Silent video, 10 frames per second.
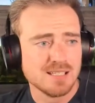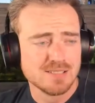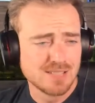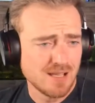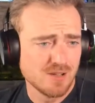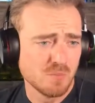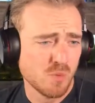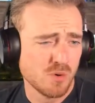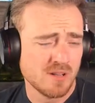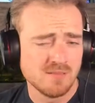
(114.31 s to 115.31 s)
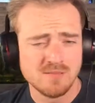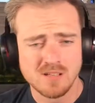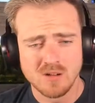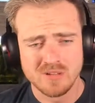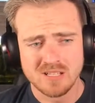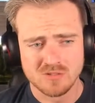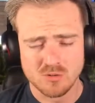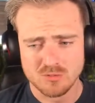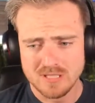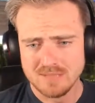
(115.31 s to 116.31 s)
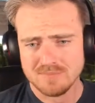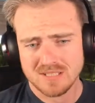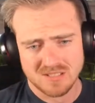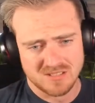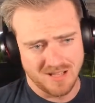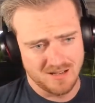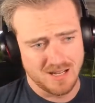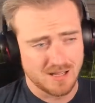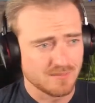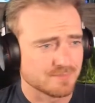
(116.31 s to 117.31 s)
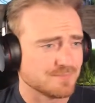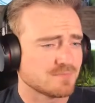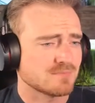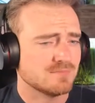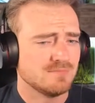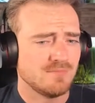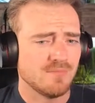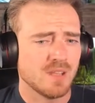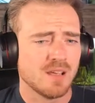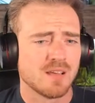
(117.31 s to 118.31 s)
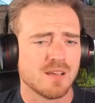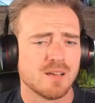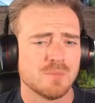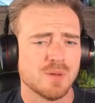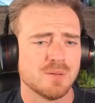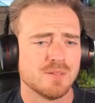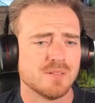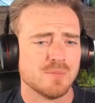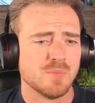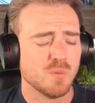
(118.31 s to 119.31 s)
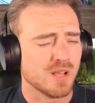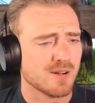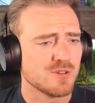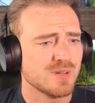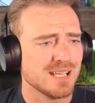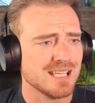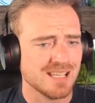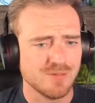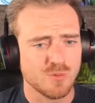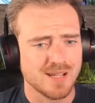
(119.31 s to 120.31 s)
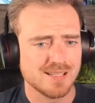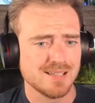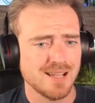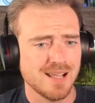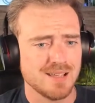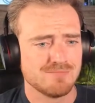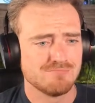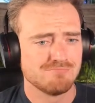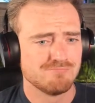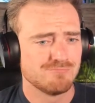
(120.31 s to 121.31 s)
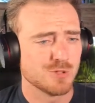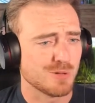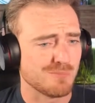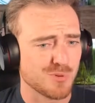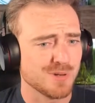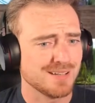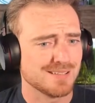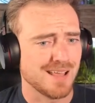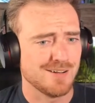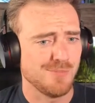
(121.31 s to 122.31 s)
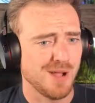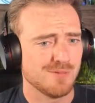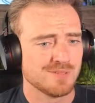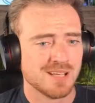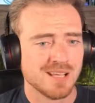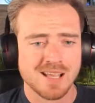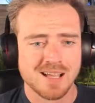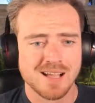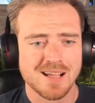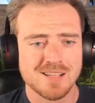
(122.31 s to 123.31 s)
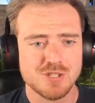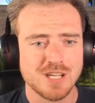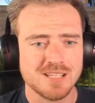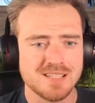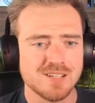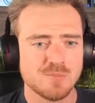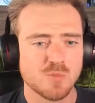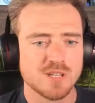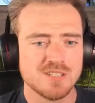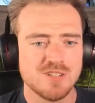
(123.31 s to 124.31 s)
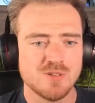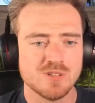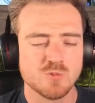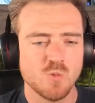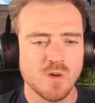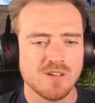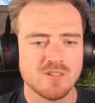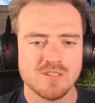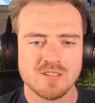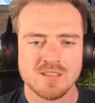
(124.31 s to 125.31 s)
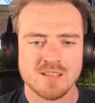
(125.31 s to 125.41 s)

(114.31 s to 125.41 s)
Saying good morning. You know, it is early. It's a Sunday. But we are doing a giveaway today, which we're pretty excited about. JT, good morning to you as well.